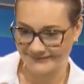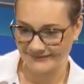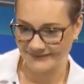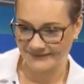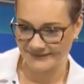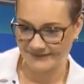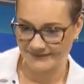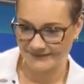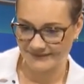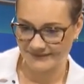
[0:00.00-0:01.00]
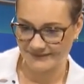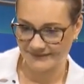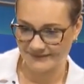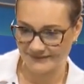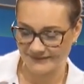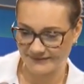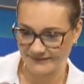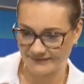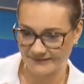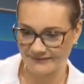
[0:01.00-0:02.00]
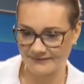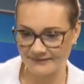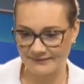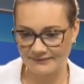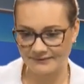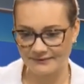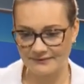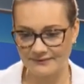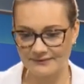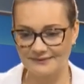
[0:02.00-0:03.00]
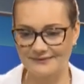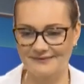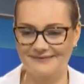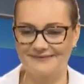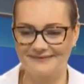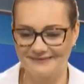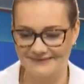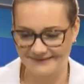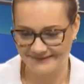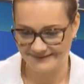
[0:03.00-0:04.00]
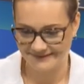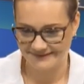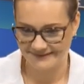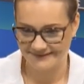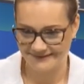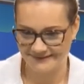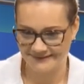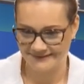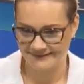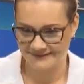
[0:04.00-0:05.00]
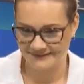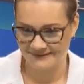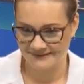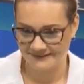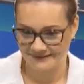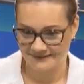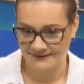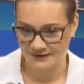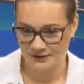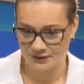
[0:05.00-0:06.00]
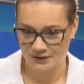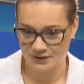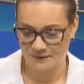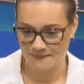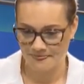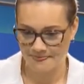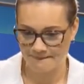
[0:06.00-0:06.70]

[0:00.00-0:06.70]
The person shown says nothing.